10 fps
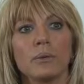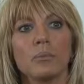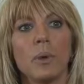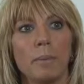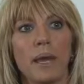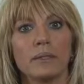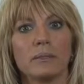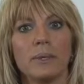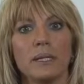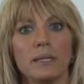went back
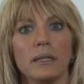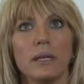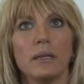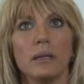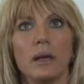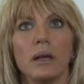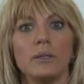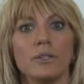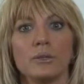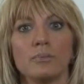to my son
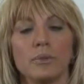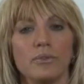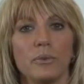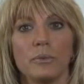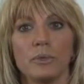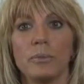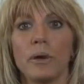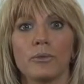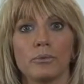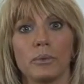and just performed
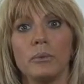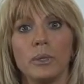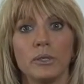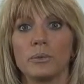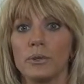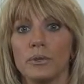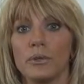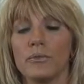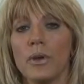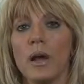about 3 weeks worth
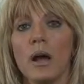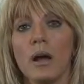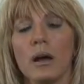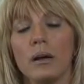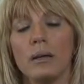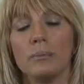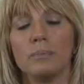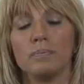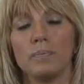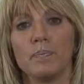of
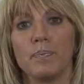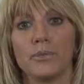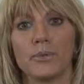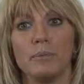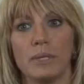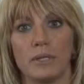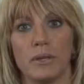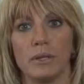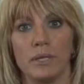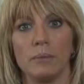treatments
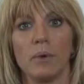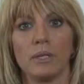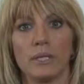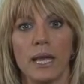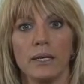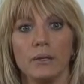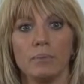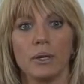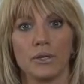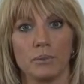on him, on his
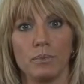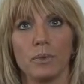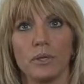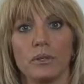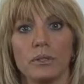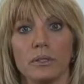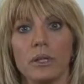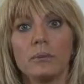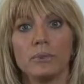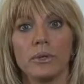acupuncture points, on his
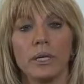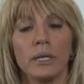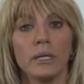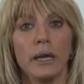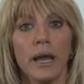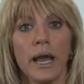lung meridian.